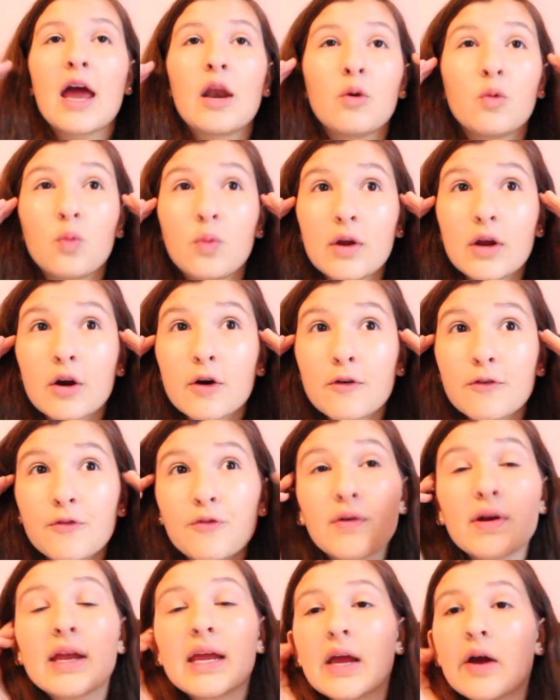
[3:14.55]
And we're
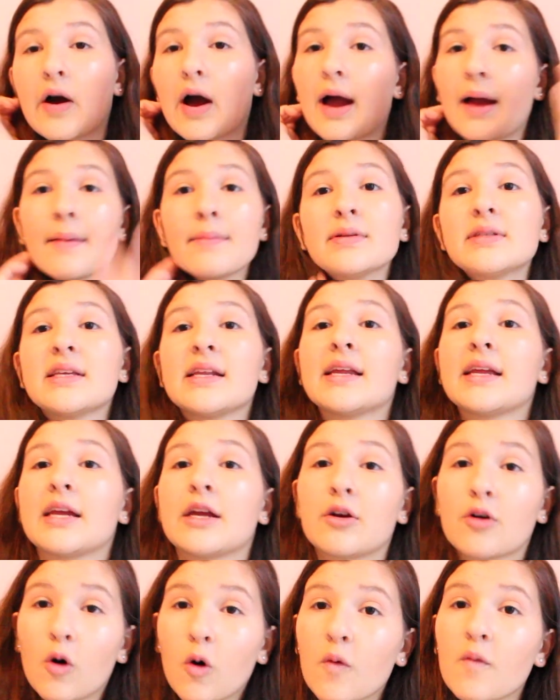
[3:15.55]
freaking out. I'm sitting
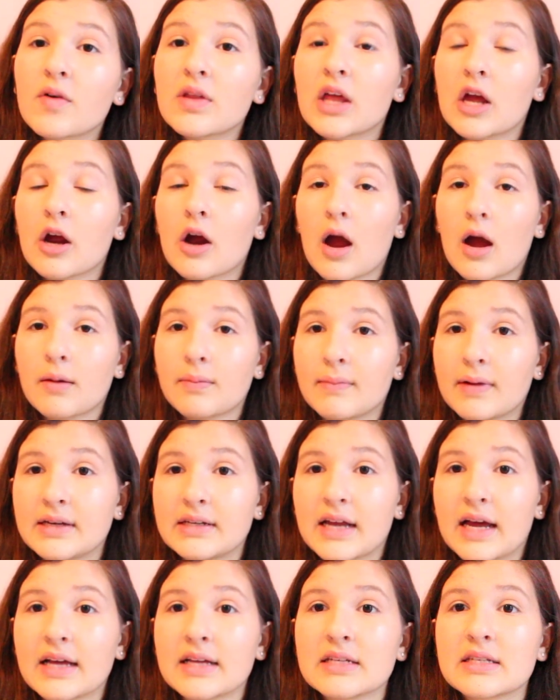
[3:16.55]
here over there at my
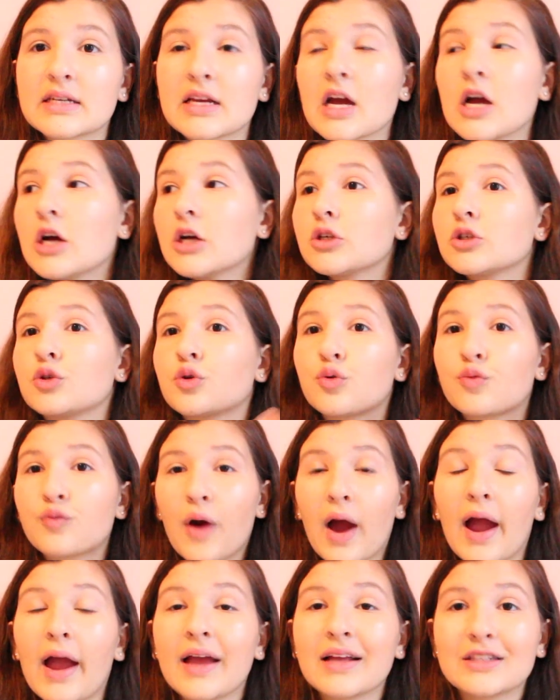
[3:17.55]
desk
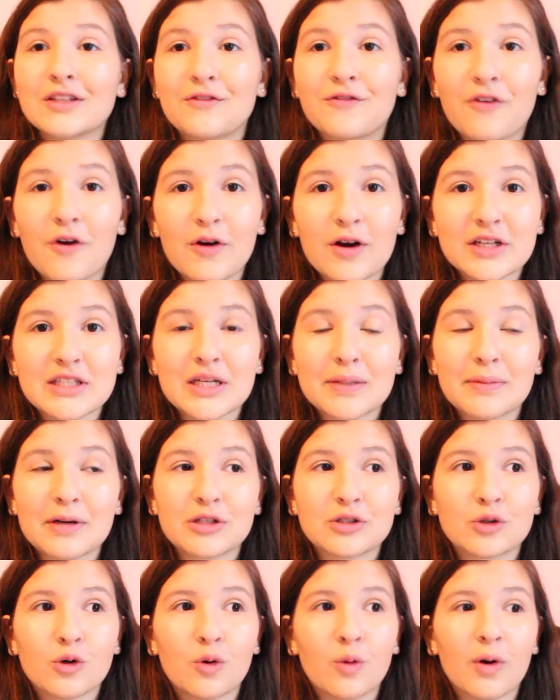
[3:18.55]
trying to focus on
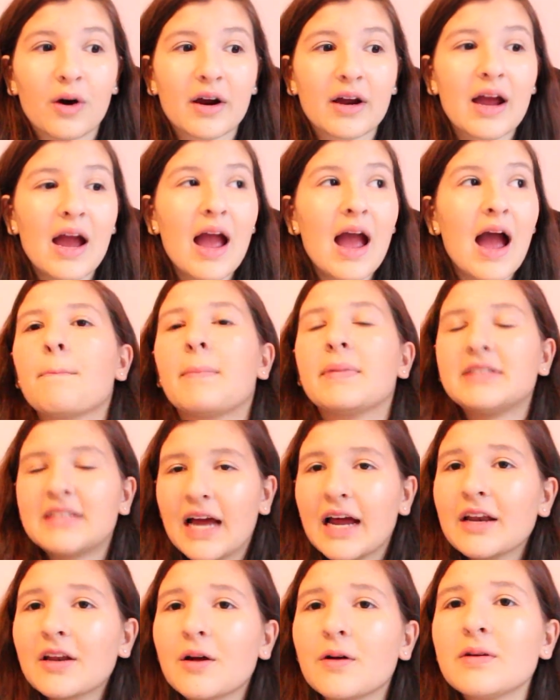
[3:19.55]
my schoolwork. My
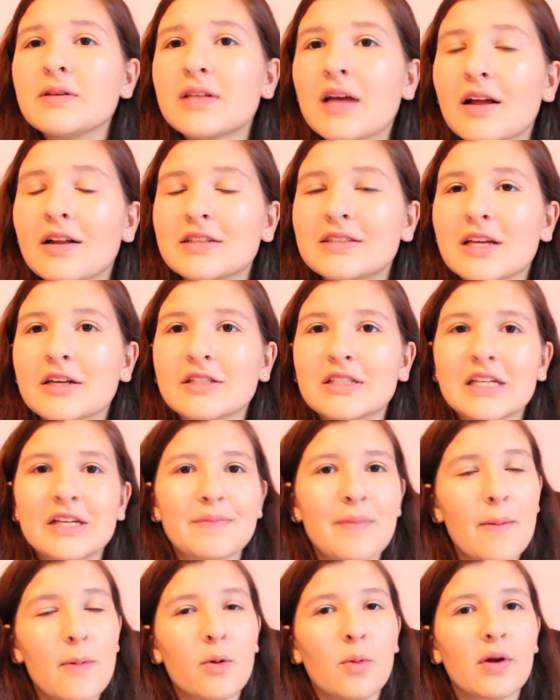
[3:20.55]
dad goes downstairs to see
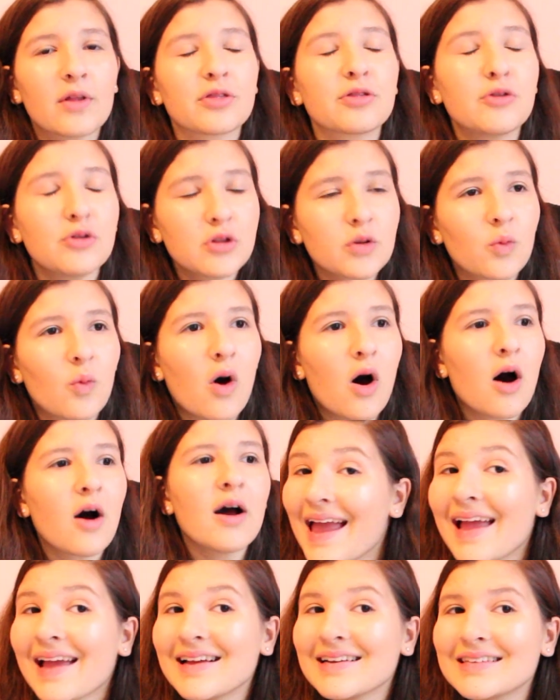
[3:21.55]
if maybe it went through the wall,
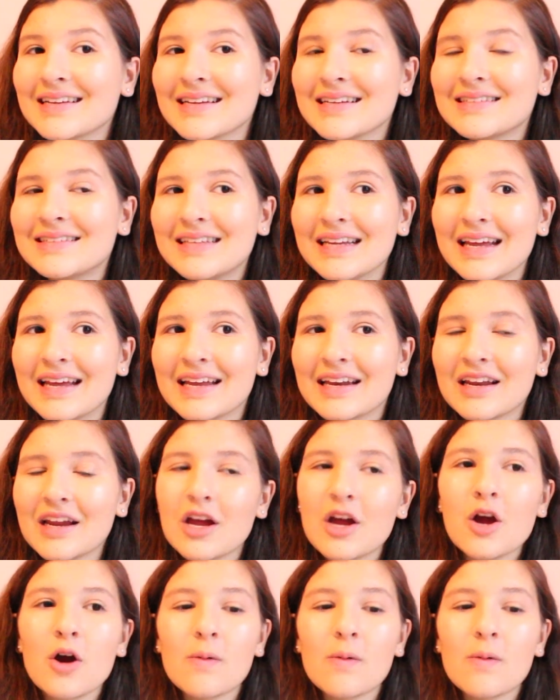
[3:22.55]
and it did.